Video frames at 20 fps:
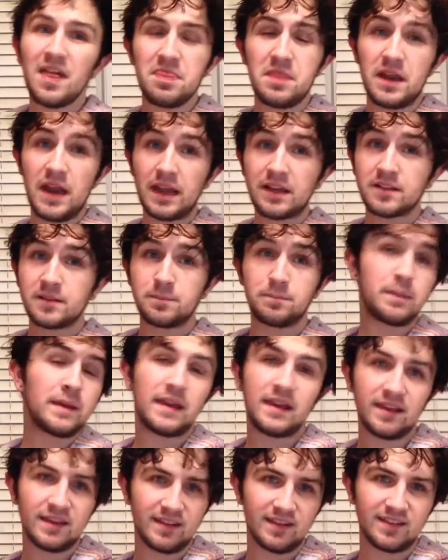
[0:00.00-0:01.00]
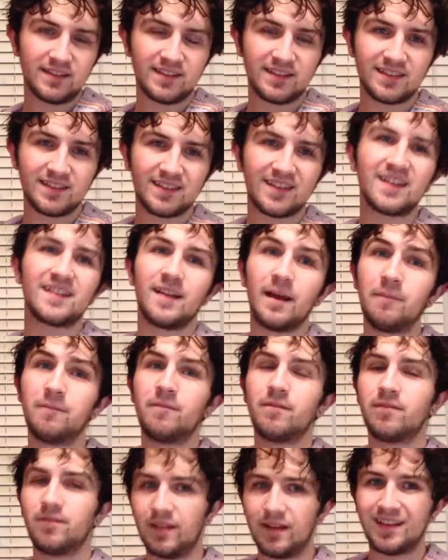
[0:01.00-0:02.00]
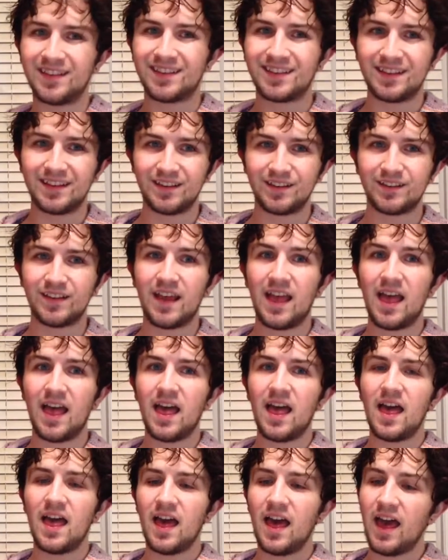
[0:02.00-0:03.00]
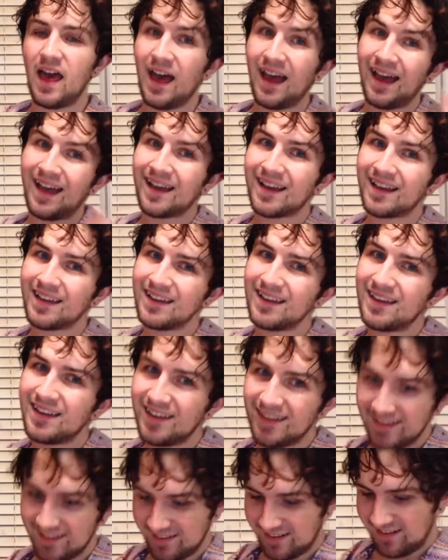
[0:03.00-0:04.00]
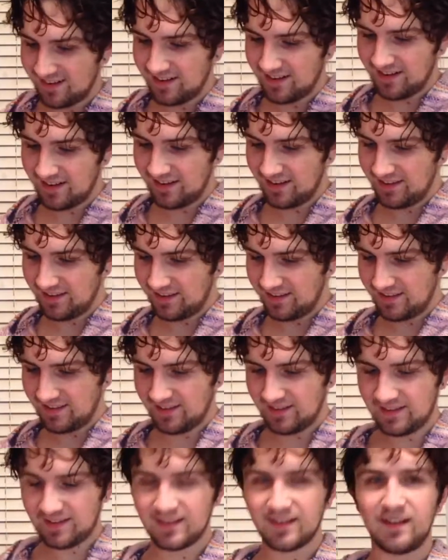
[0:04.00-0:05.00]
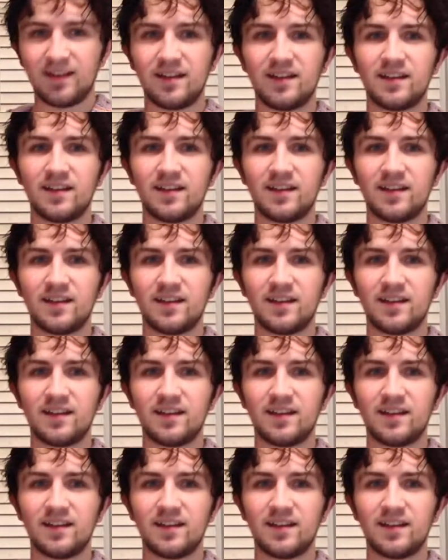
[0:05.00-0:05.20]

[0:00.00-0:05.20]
The next piece, because I'm fancy as heck, is this